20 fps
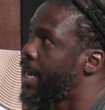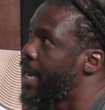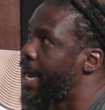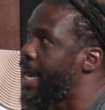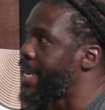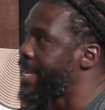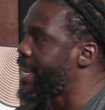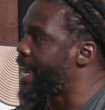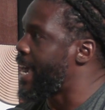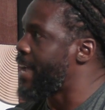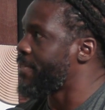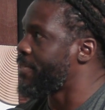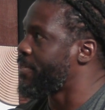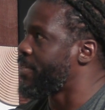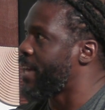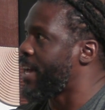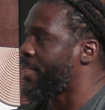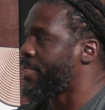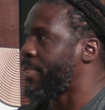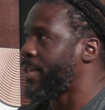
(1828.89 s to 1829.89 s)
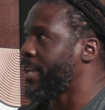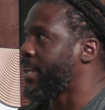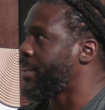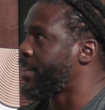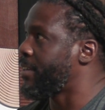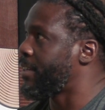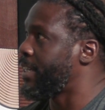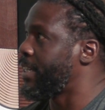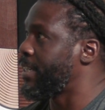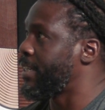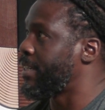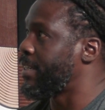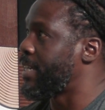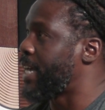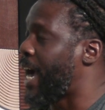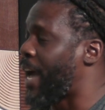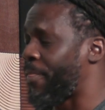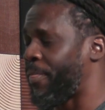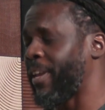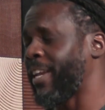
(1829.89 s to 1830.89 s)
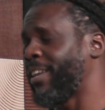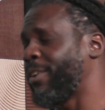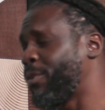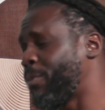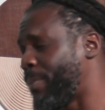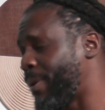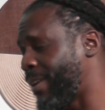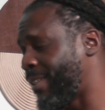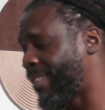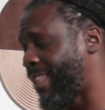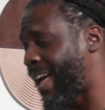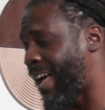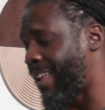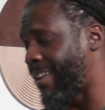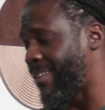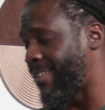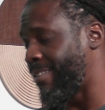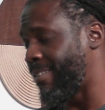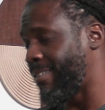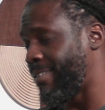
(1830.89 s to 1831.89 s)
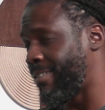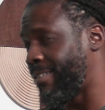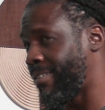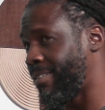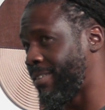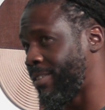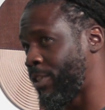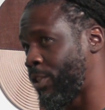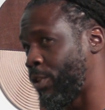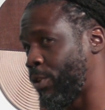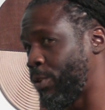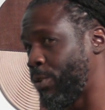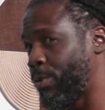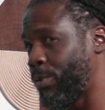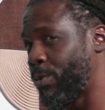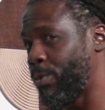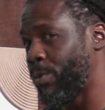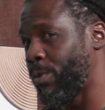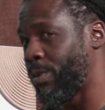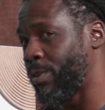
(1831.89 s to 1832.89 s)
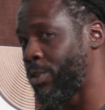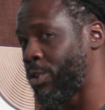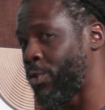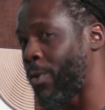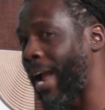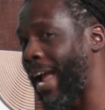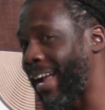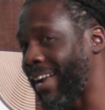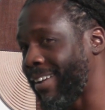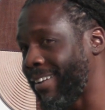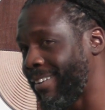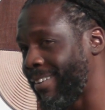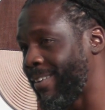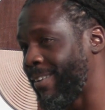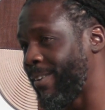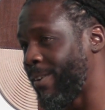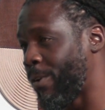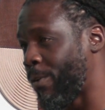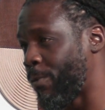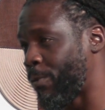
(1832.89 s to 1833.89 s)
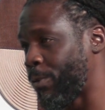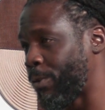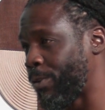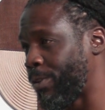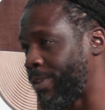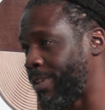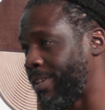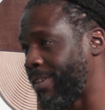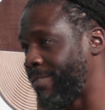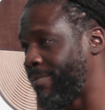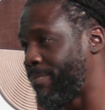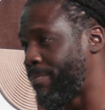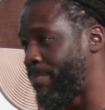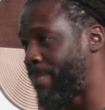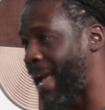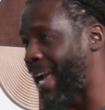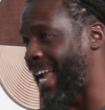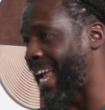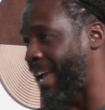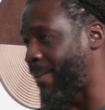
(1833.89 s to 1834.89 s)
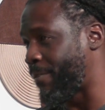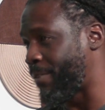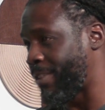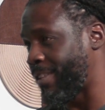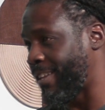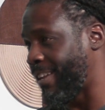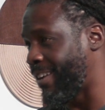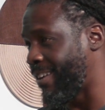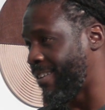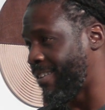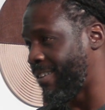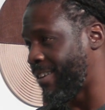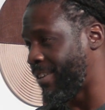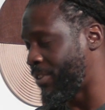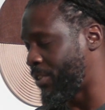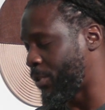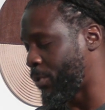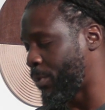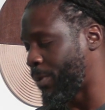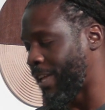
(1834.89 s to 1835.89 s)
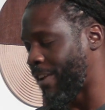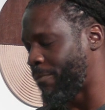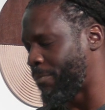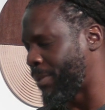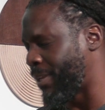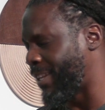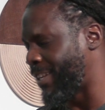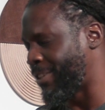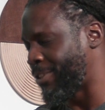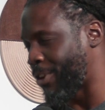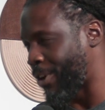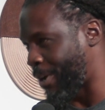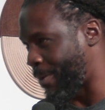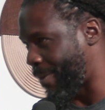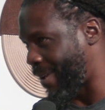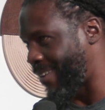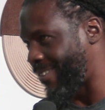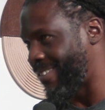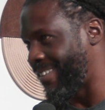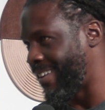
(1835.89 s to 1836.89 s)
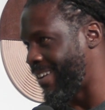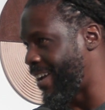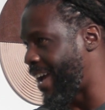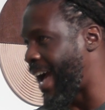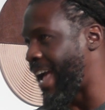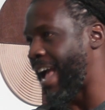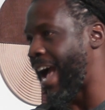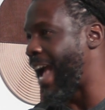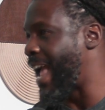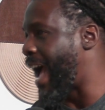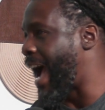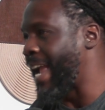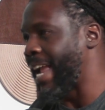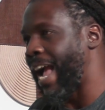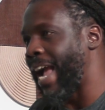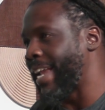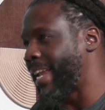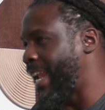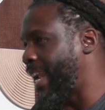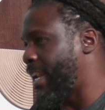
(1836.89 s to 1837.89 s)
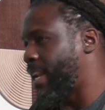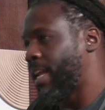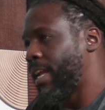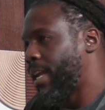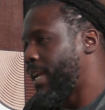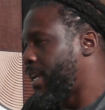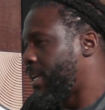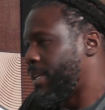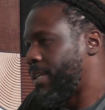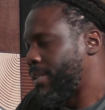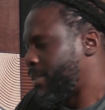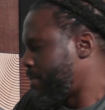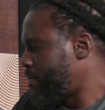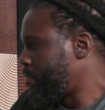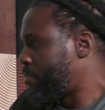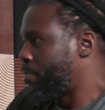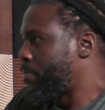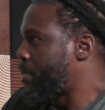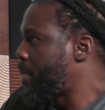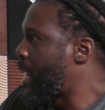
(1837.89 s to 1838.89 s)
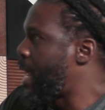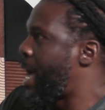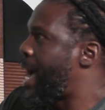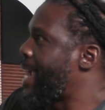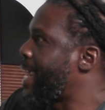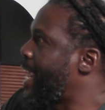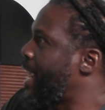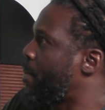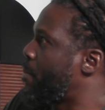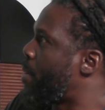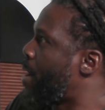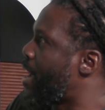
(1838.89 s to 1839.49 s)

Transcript: I, I, I think, I think it'll be a lot to track over the back half of the year, and so we'll have plenty to talk about. Yeah, uh, oh yeah, there's gonna I, be, I it's an ongoing story. I can't